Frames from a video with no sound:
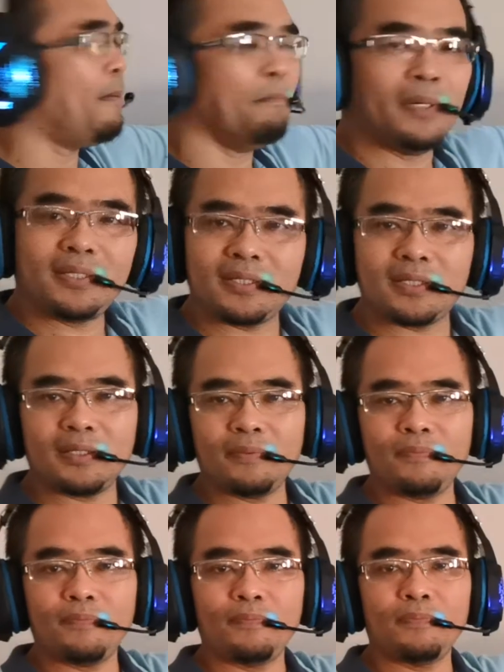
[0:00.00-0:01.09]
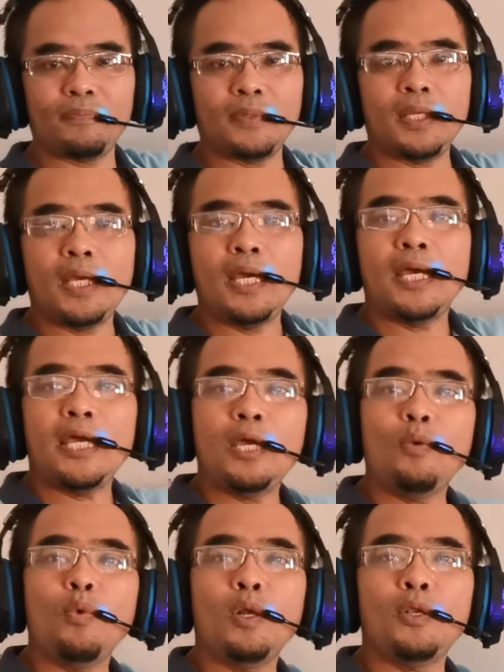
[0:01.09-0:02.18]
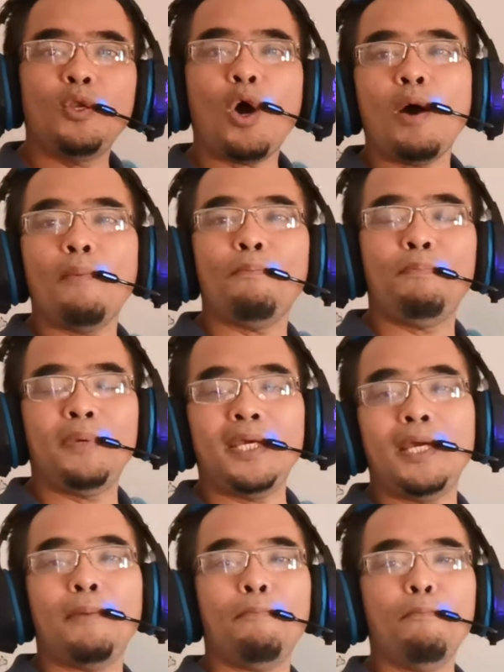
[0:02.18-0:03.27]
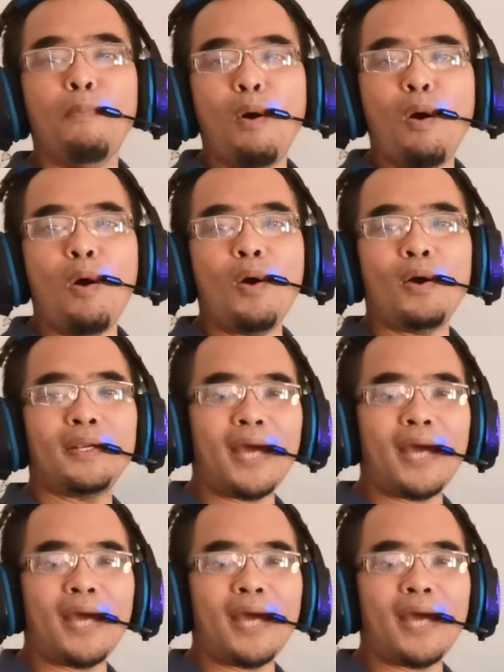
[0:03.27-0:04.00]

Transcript: numbers, it will not be more